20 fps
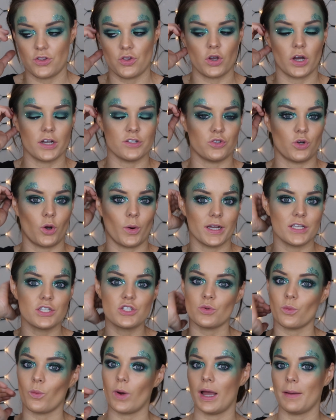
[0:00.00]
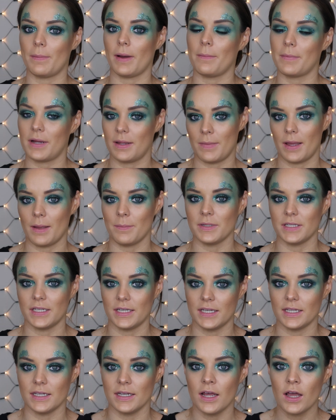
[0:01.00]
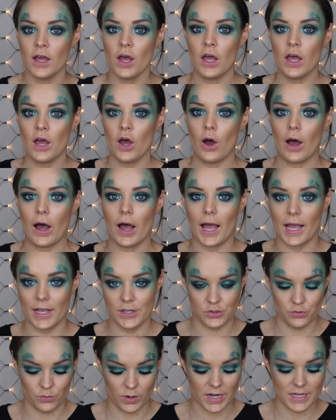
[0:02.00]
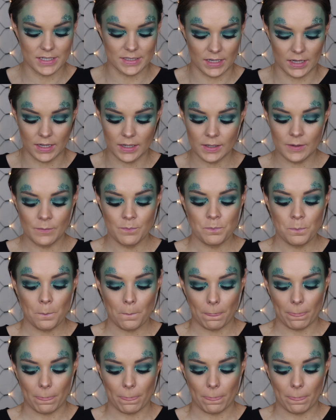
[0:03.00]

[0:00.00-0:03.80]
You guys know I swear by my Maybelline Age Eraser.